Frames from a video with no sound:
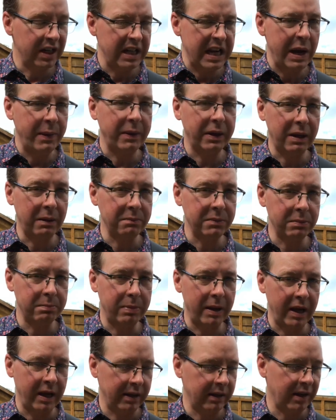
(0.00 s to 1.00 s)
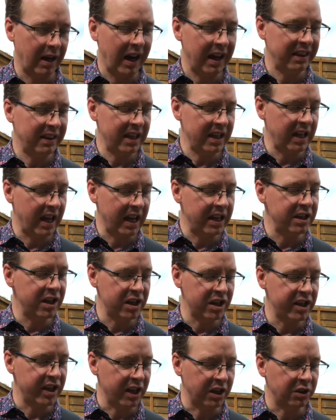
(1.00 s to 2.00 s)
Now it comes back. I think Andy
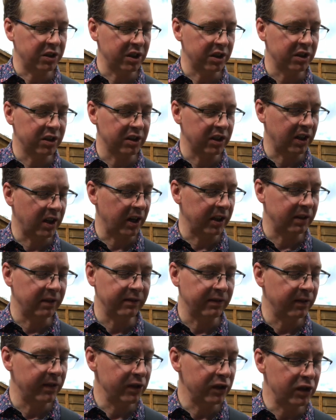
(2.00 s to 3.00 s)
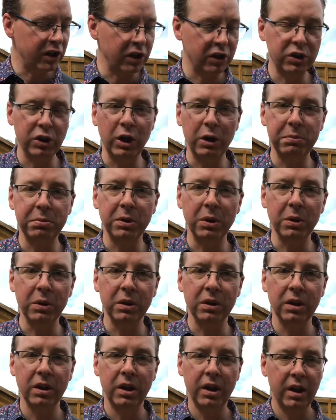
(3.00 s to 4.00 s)
thinks this is a kind of D sharp
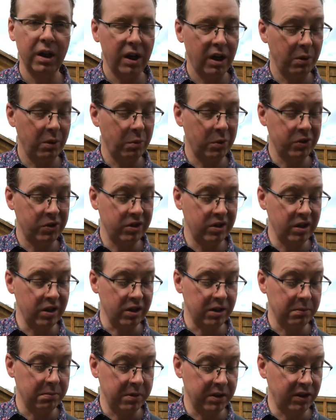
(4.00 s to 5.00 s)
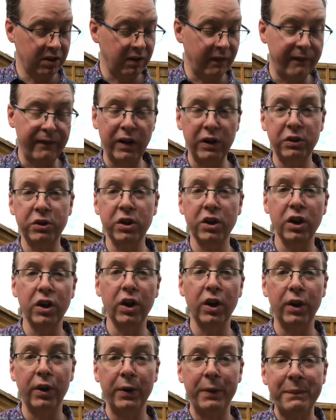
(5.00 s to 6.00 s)
chord, which it is, but doesn't function at
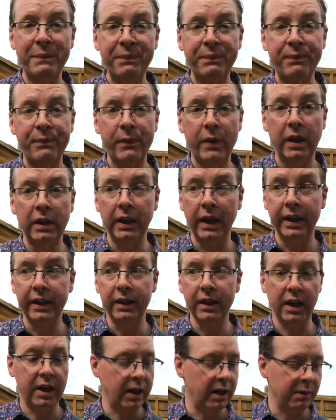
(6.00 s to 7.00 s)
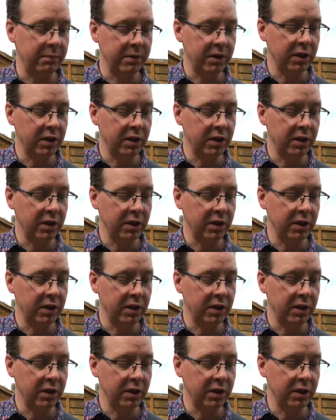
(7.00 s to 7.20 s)
all like a